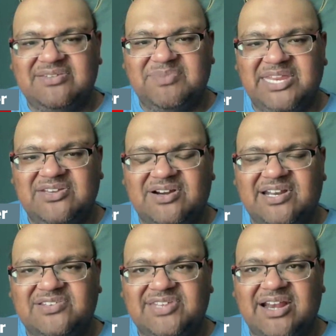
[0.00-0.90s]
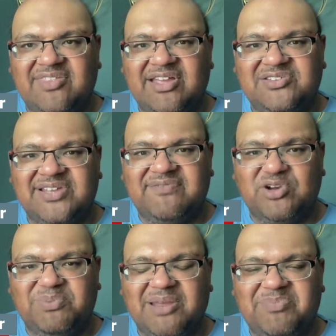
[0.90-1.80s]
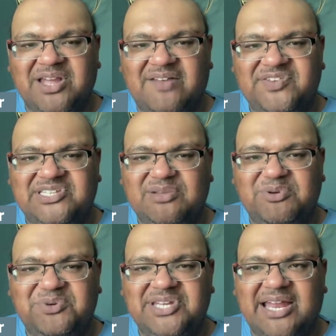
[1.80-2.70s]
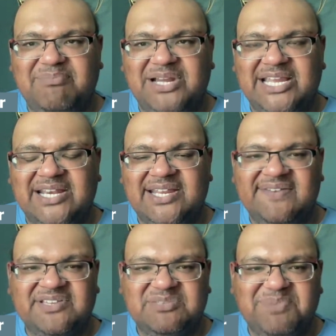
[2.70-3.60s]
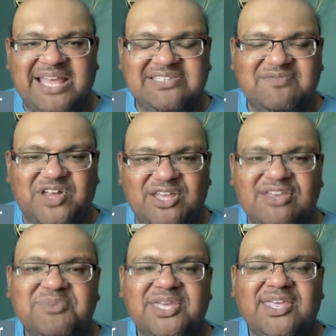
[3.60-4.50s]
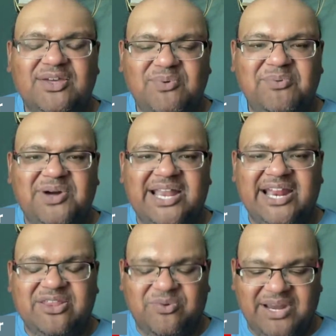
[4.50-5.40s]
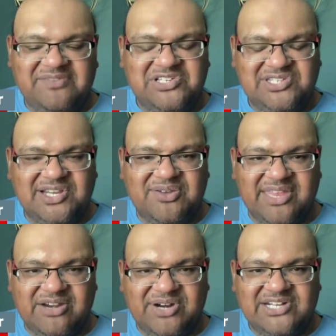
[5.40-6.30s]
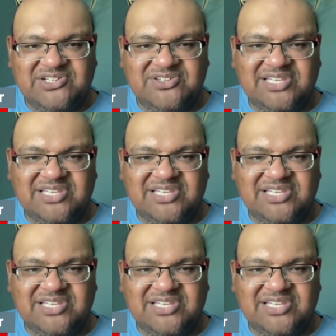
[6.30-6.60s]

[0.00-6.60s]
some key targets there. They also have to open up the offense a little bit with Todd Monken to give us the passing volume we want out of the Ravens to go in that direction.